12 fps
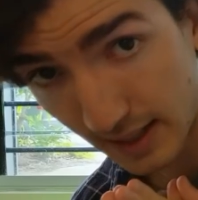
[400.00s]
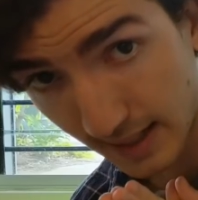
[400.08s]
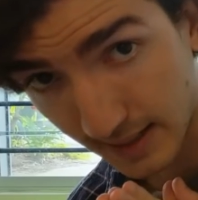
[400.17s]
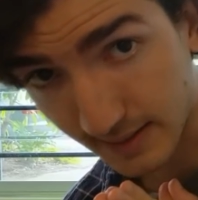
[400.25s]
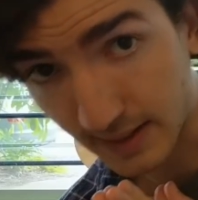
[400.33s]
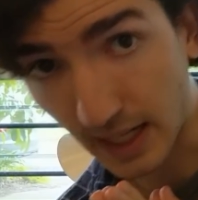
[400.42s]

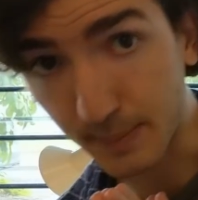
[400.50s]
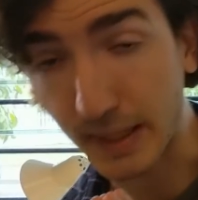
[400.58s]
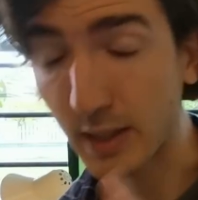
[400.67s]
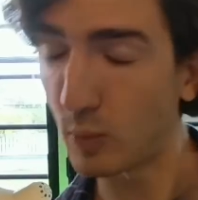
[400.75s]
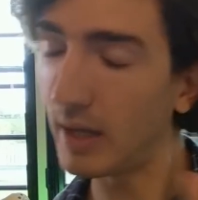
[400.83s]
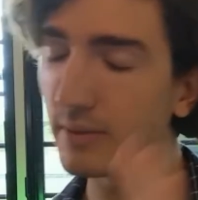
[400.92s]
Linux gaming?
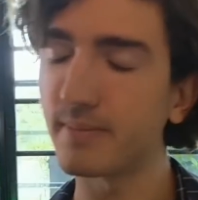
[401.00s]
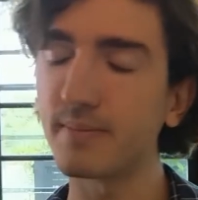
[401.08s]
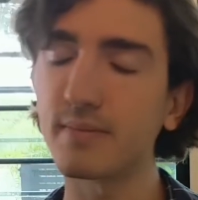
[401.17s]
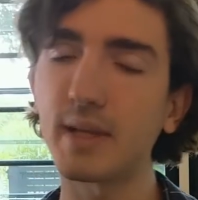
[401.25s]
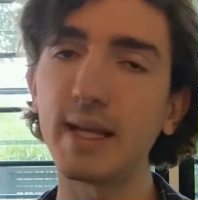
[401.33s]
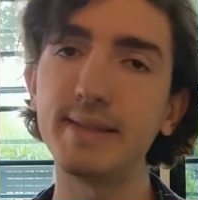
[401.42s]
Well,
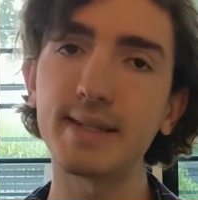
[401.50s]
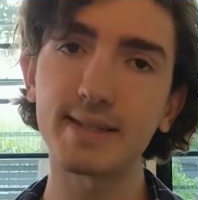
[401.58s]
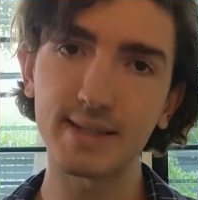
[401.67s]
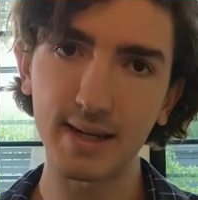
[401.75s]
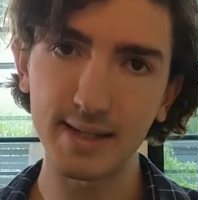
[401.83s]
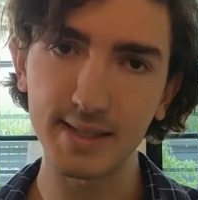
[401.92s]
it's
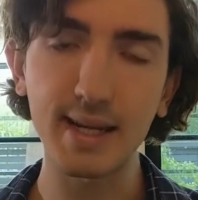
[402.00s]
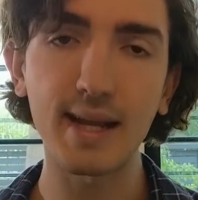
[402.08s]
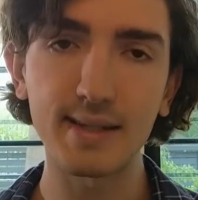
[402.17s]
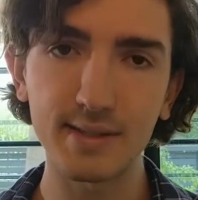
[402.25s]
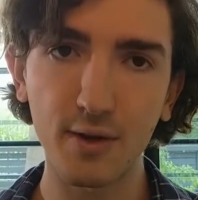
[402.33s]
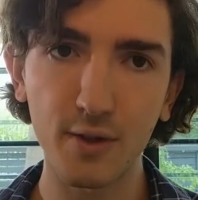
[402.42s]
exciting and
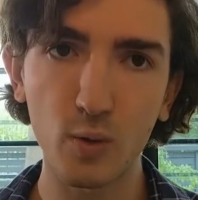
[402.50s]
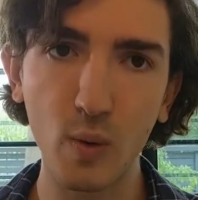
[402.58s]
it's on the